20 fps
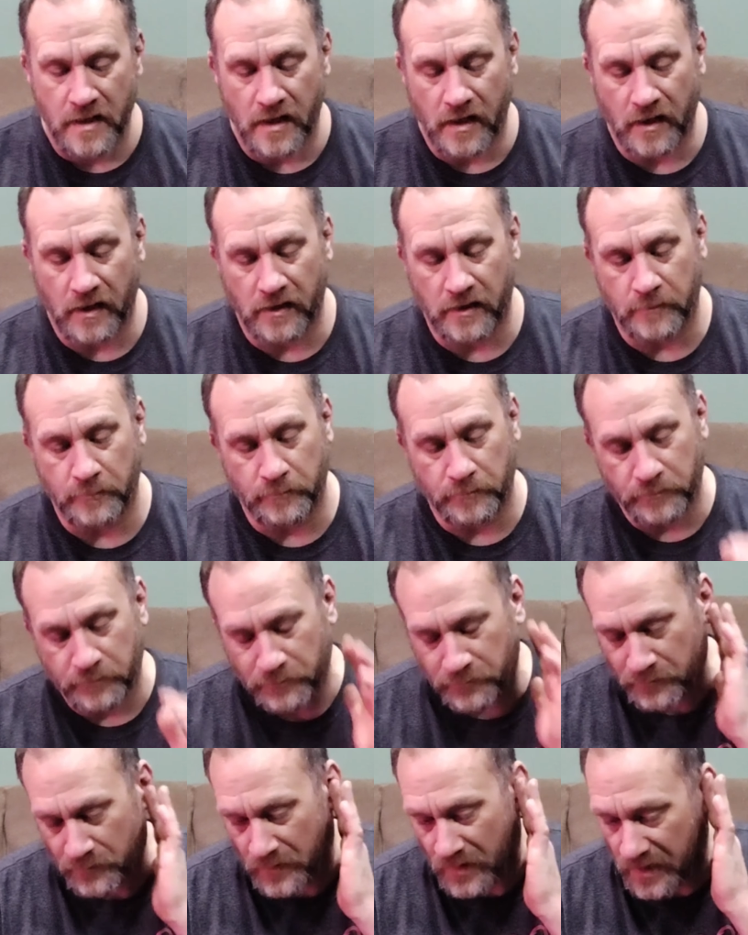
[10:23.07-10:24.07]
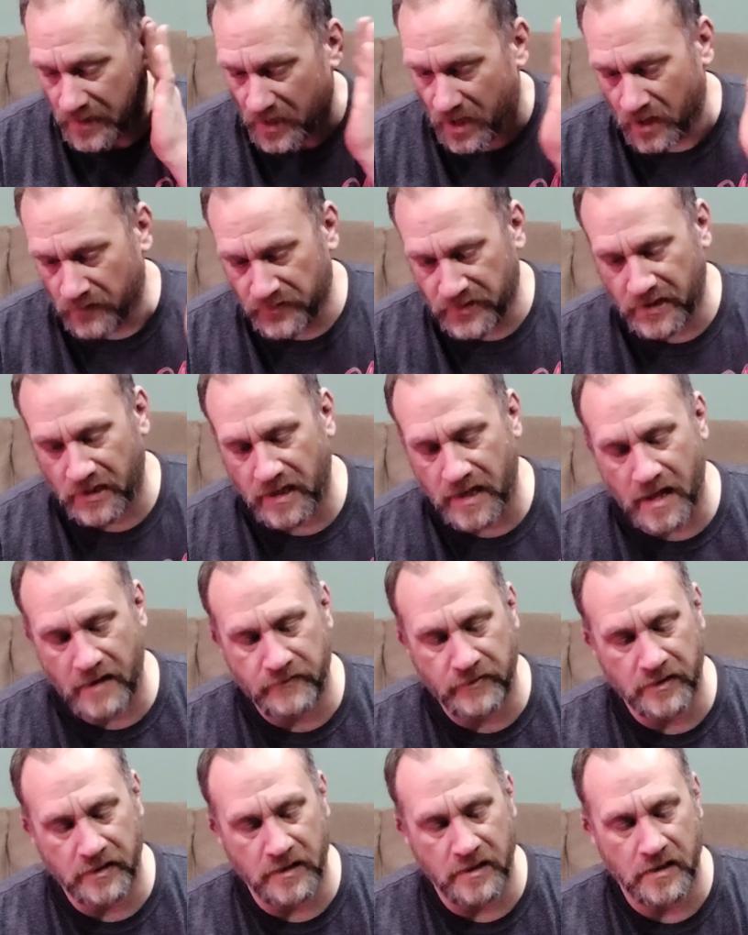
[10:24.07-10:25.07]
And of the
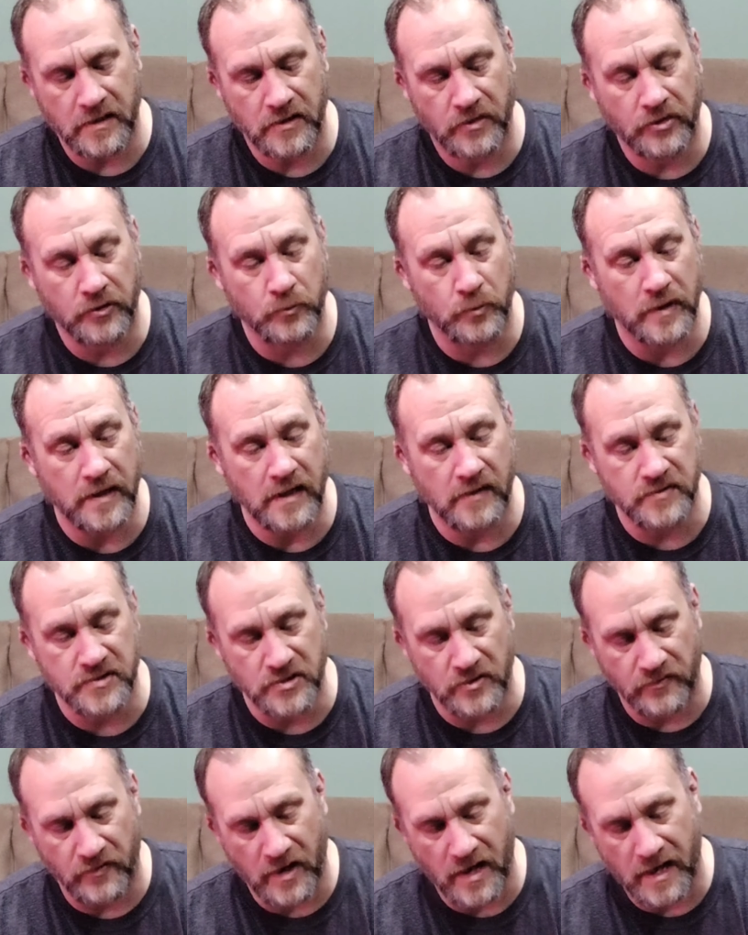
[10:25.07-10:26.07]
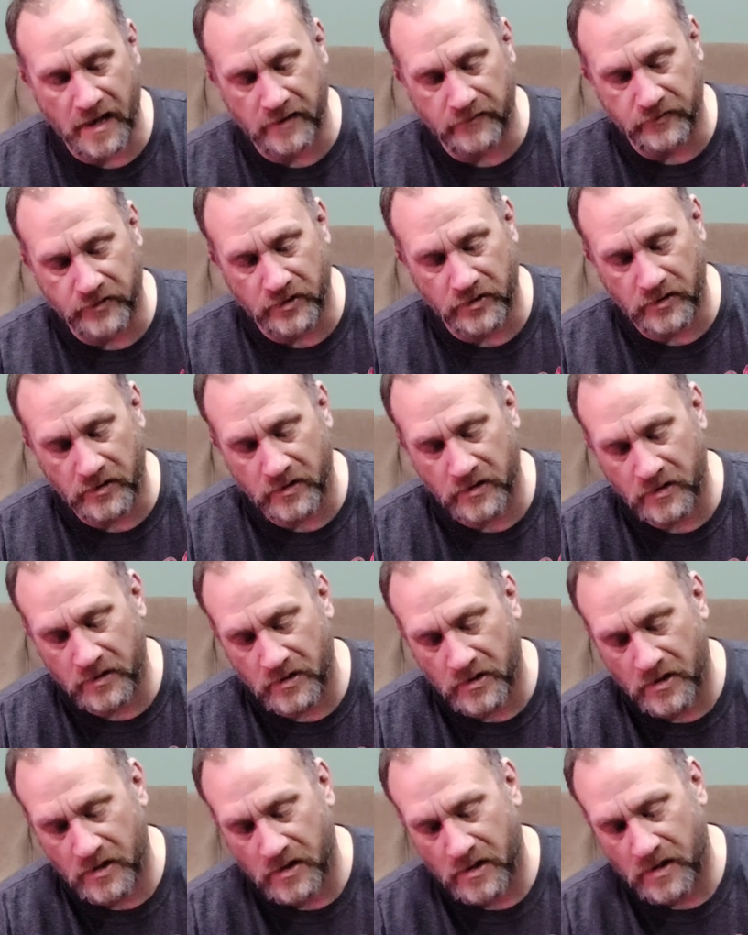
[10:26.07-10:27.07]
11, 3 have survived.
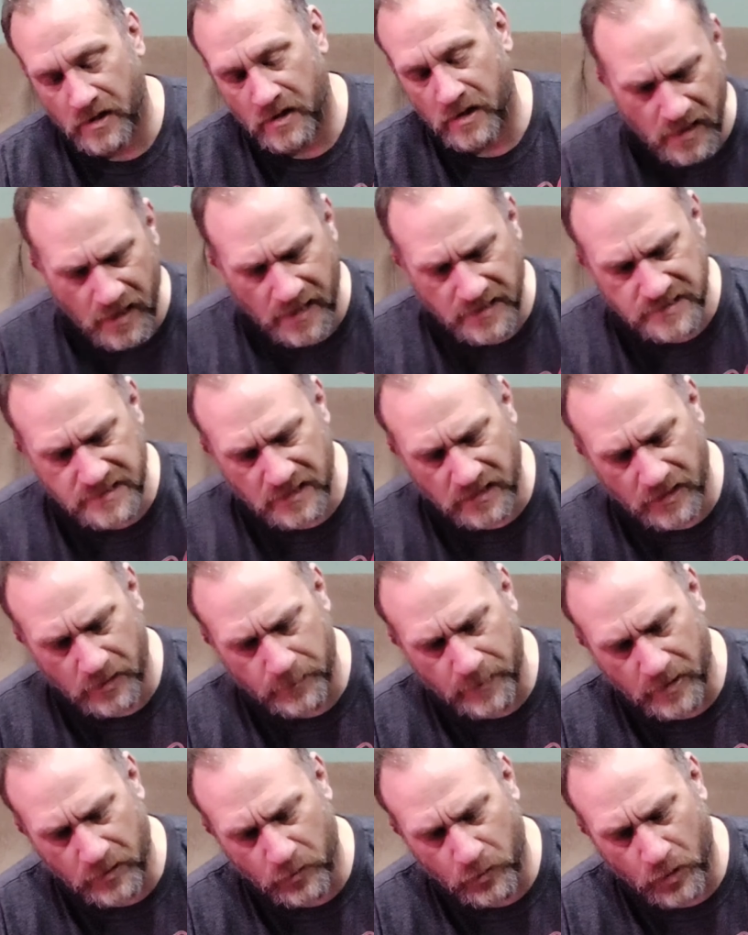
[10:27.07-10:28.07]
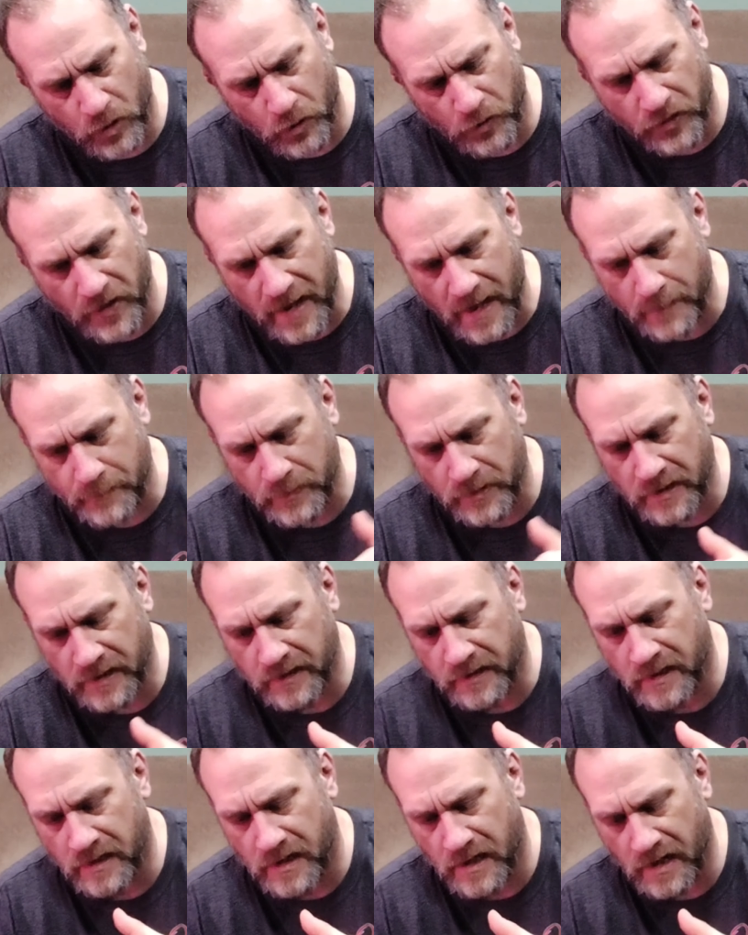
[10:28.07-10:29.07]
I see a little bit of growth
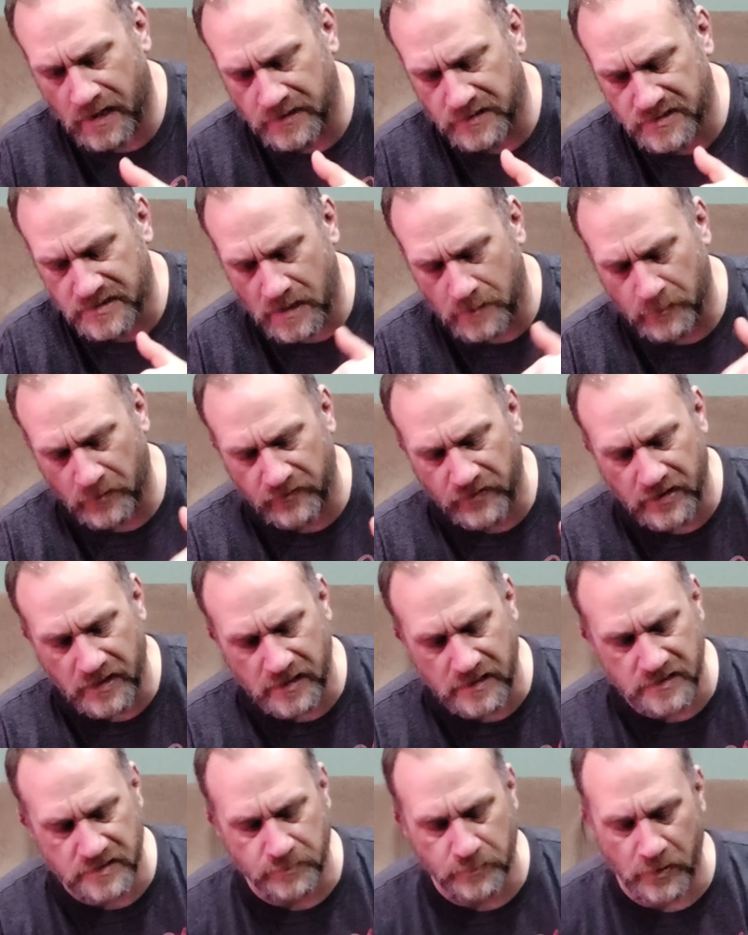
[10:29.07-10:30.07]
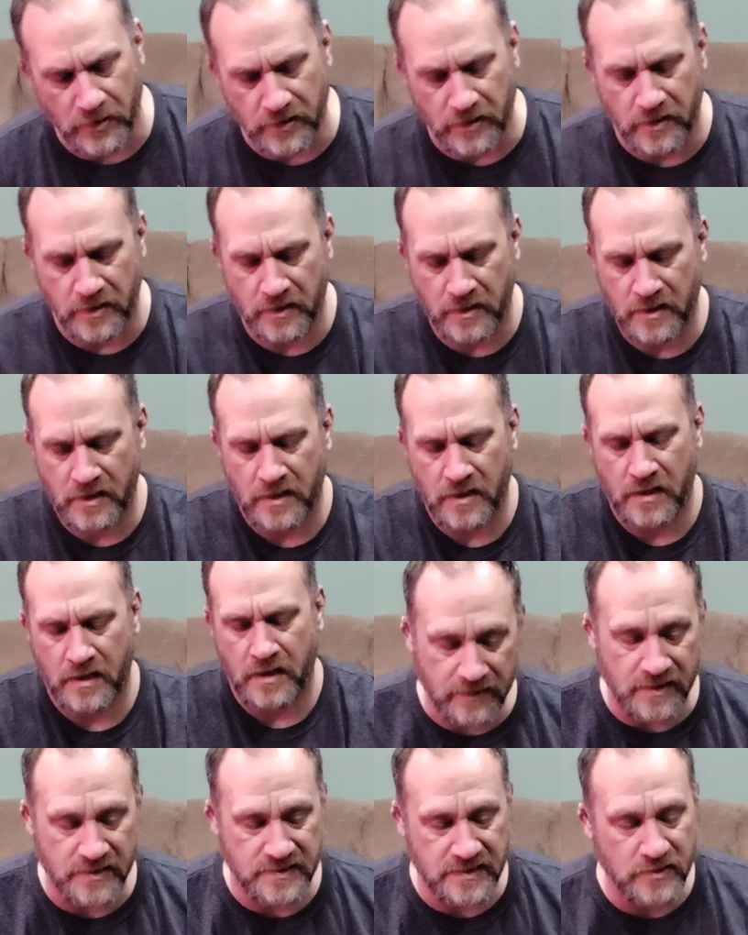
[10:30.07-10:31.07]
happening on some of these, but
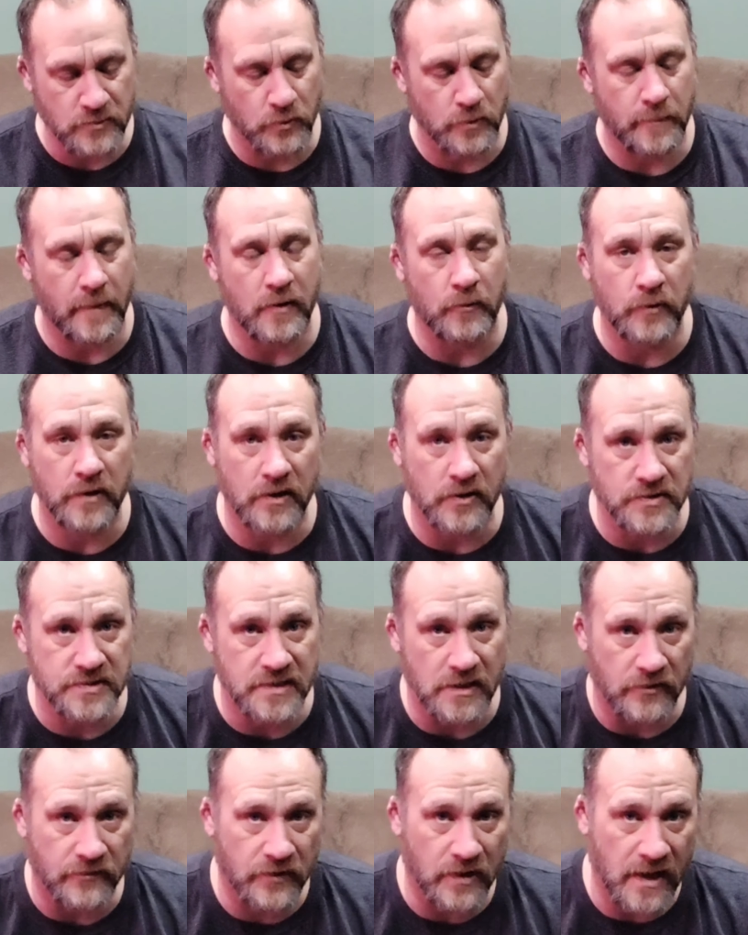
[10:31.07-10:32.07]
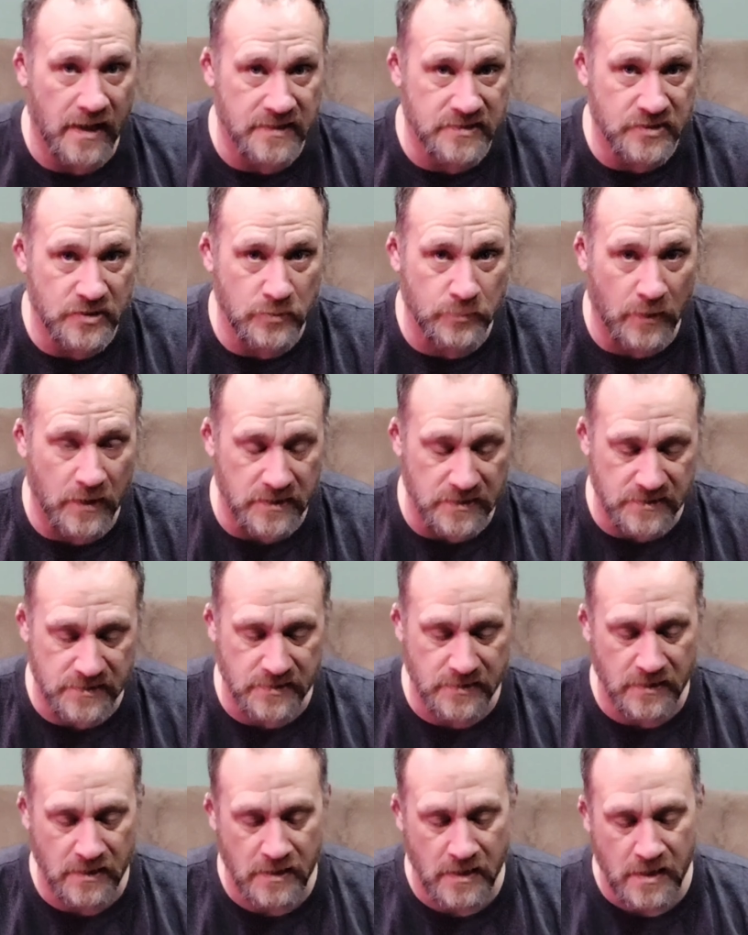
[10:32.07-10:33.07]
because these were in my windowsill for the last 2
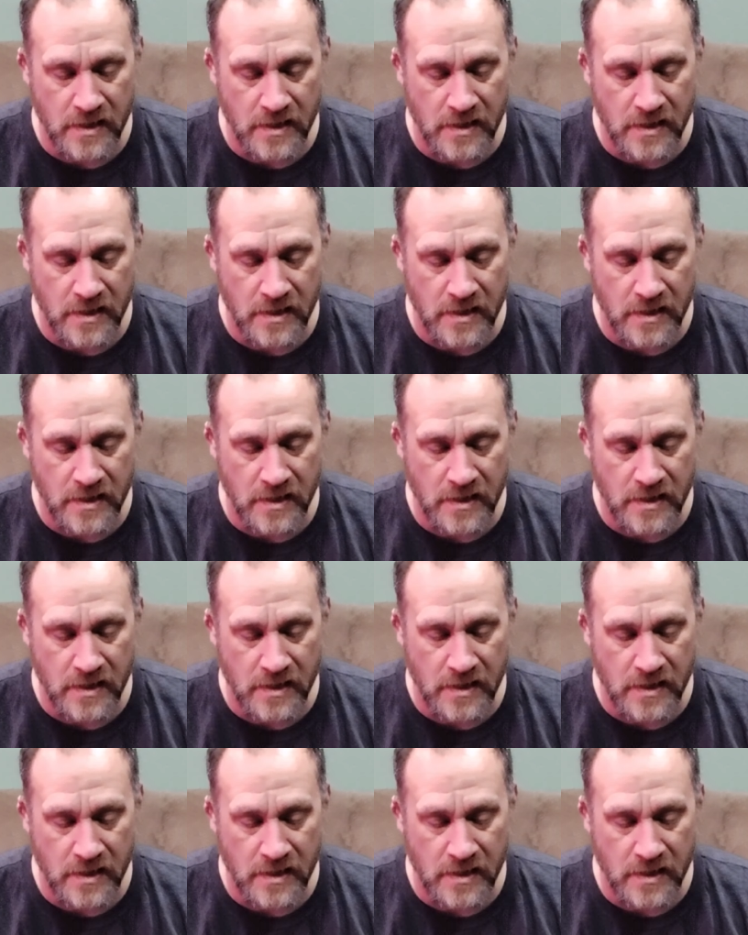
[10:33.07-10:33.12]
months.